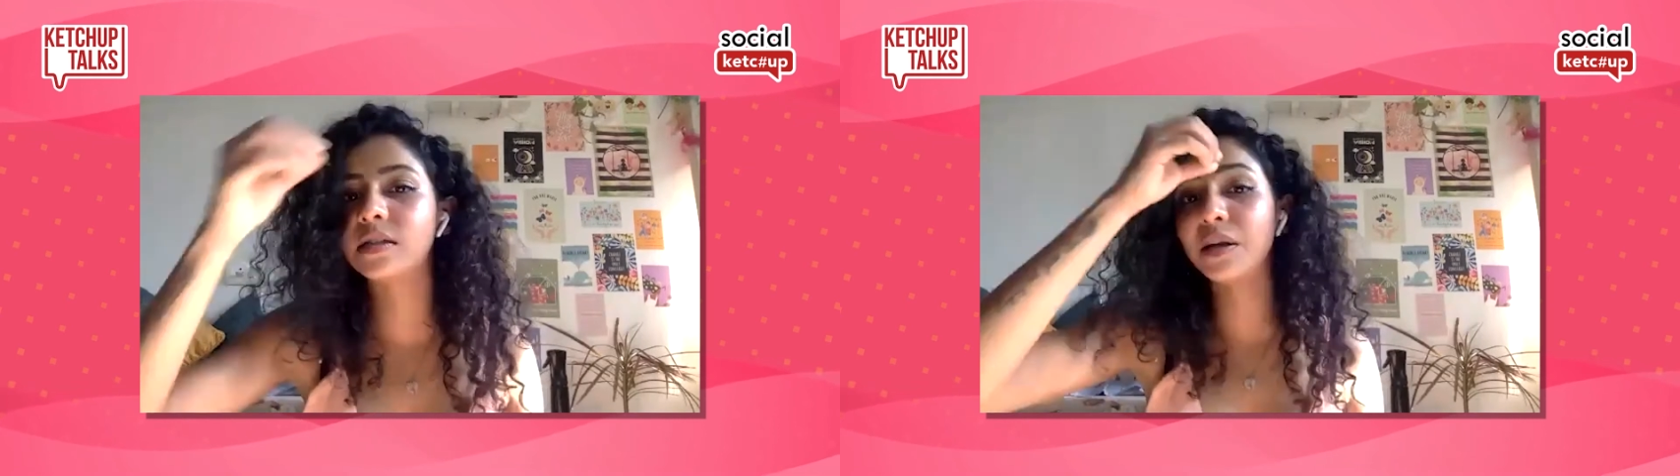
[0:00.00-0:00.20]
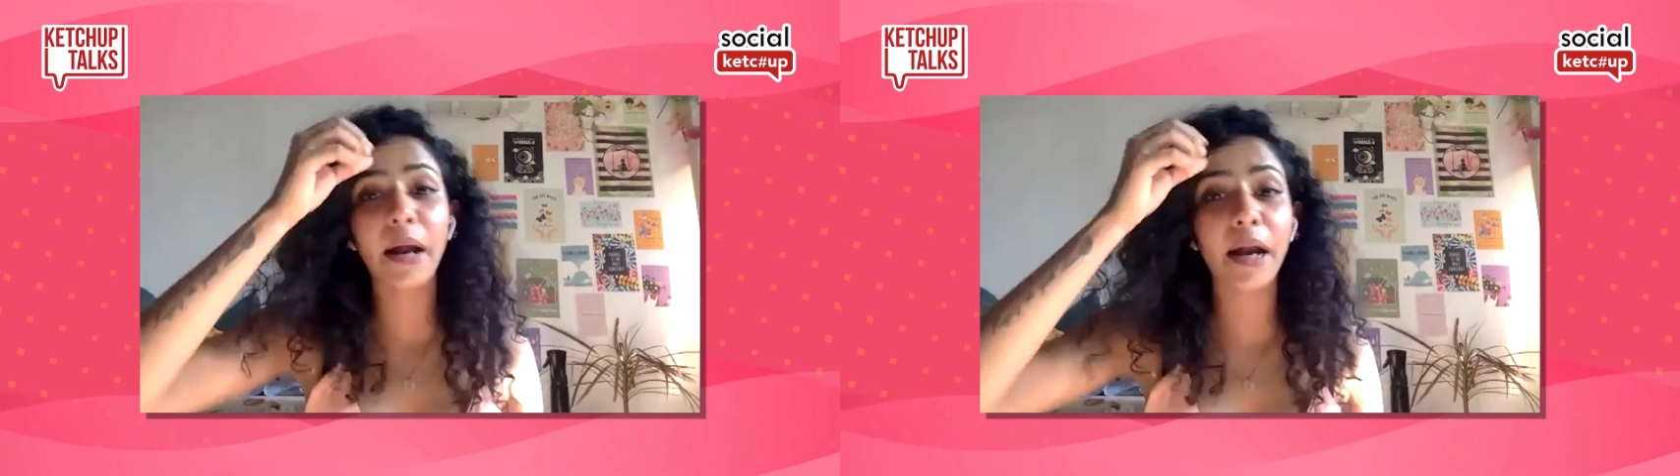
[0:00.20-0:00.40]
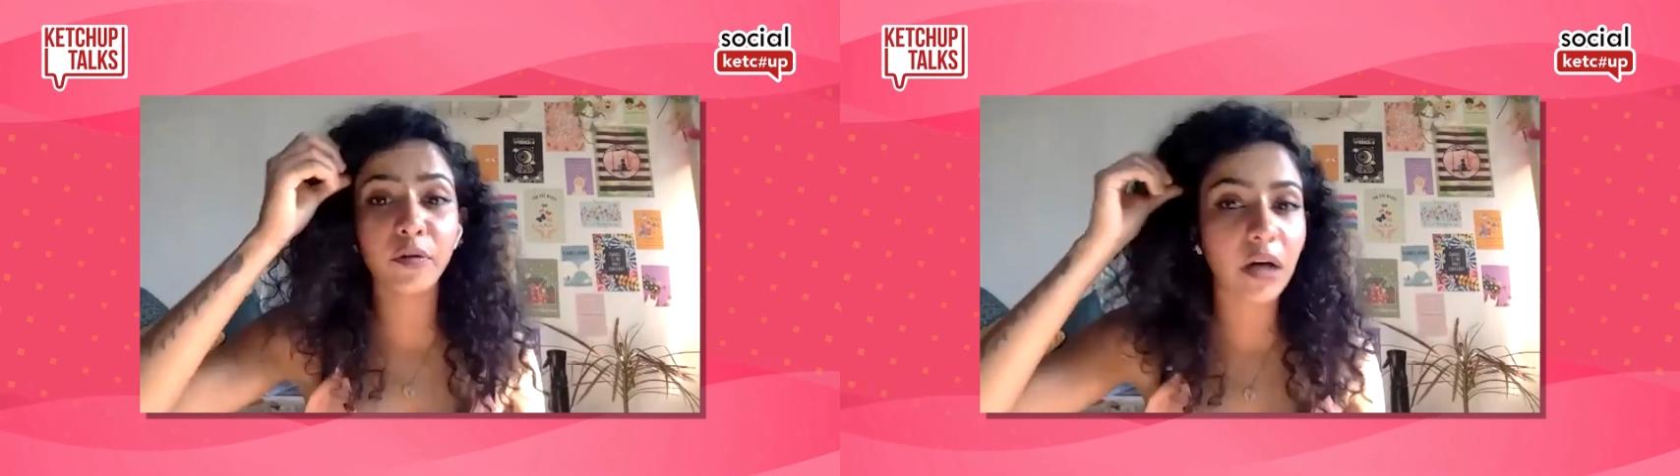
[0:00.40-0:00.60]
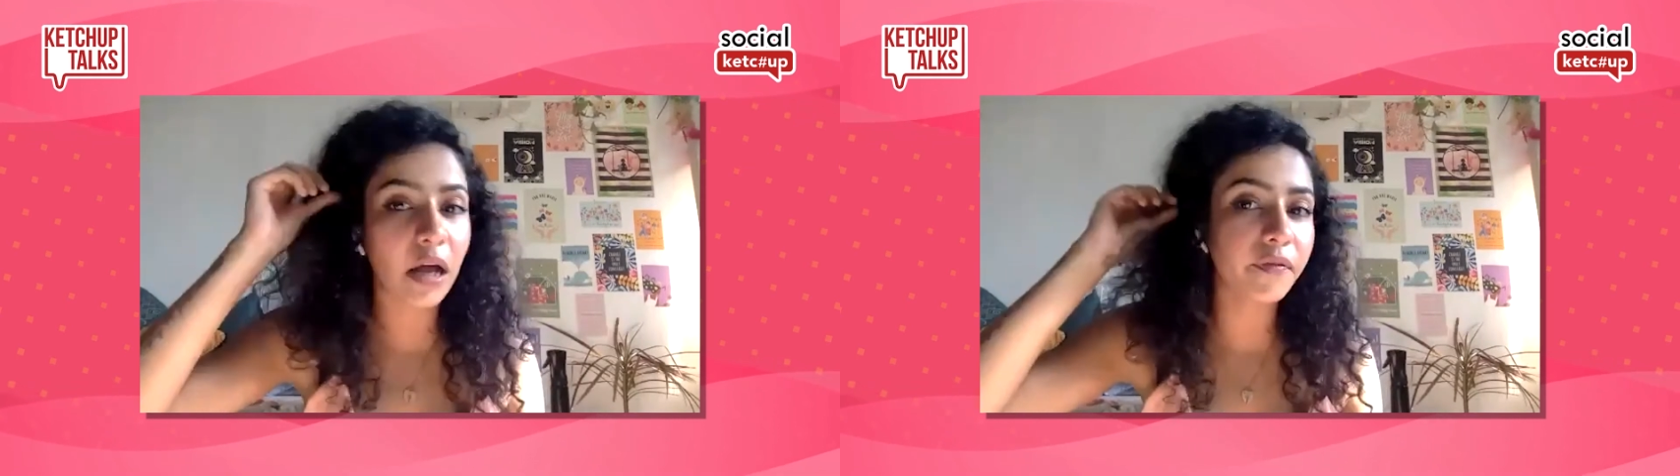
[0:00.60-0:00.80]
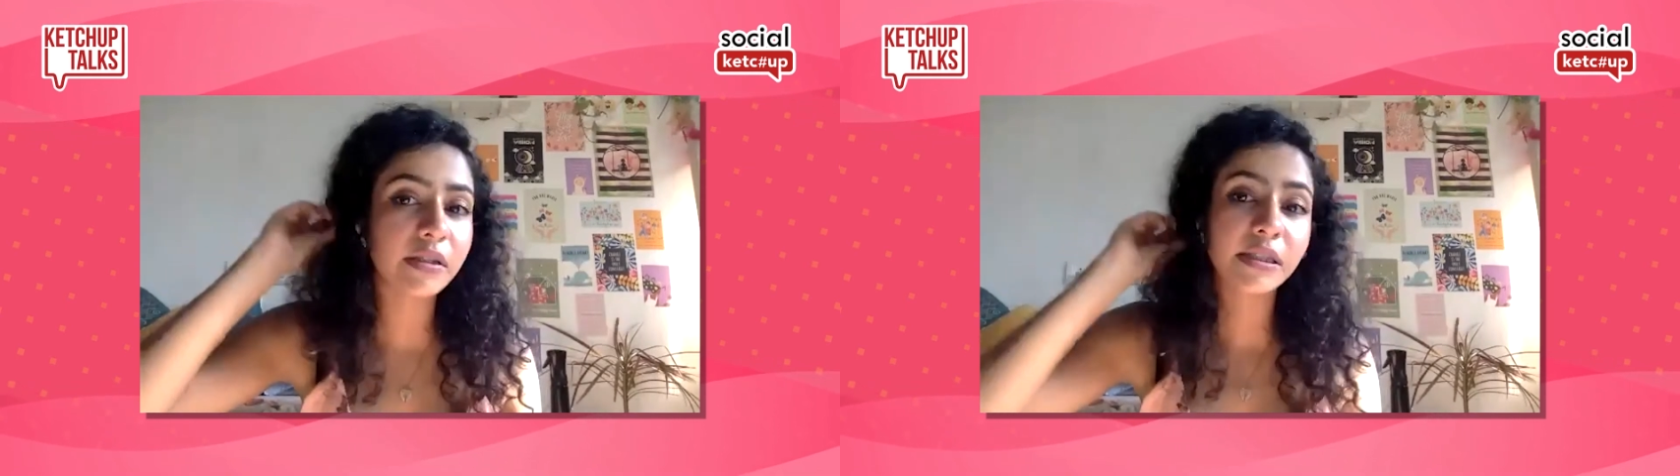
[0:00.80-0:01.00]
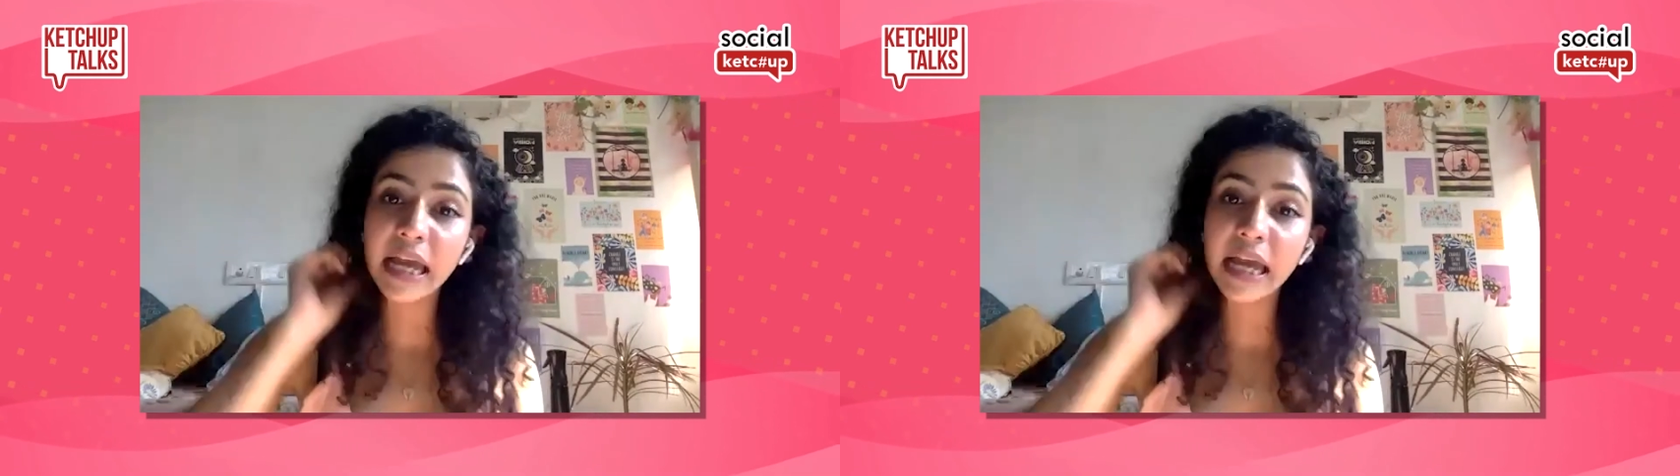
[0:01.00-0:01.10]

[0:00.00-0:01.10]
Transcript: cinematographers.